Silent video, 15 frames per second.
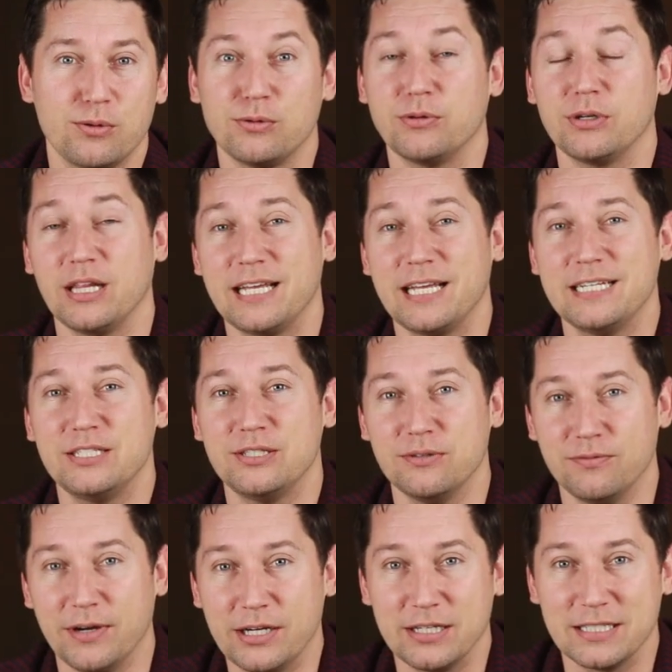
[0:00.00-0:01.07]
or related to
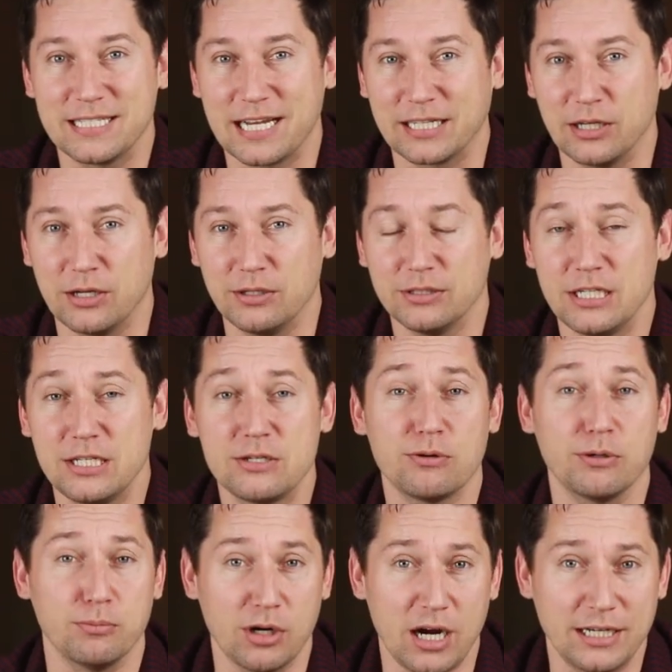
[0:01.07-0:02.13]
the various technologies
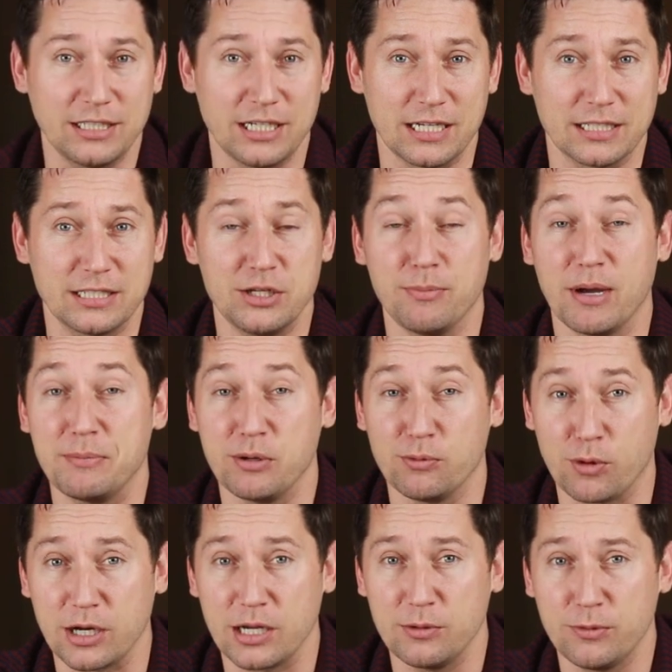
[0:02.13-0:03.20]
or projects you might be
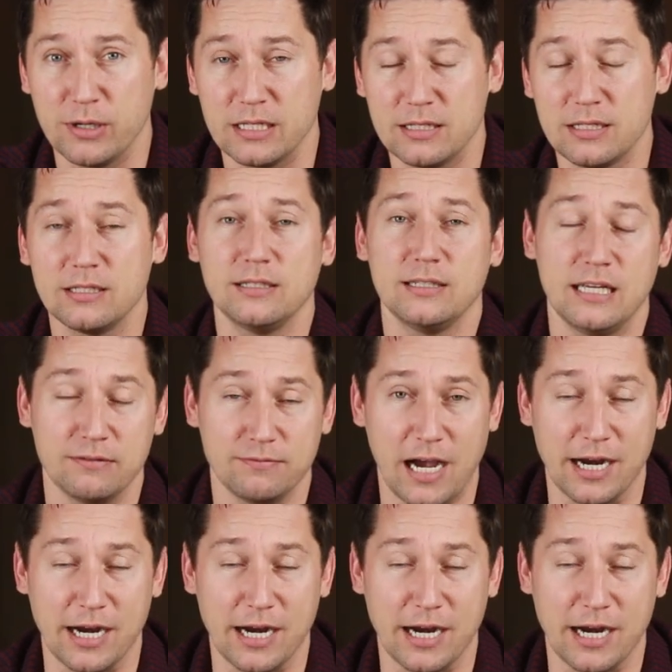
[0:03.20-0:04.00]
working with if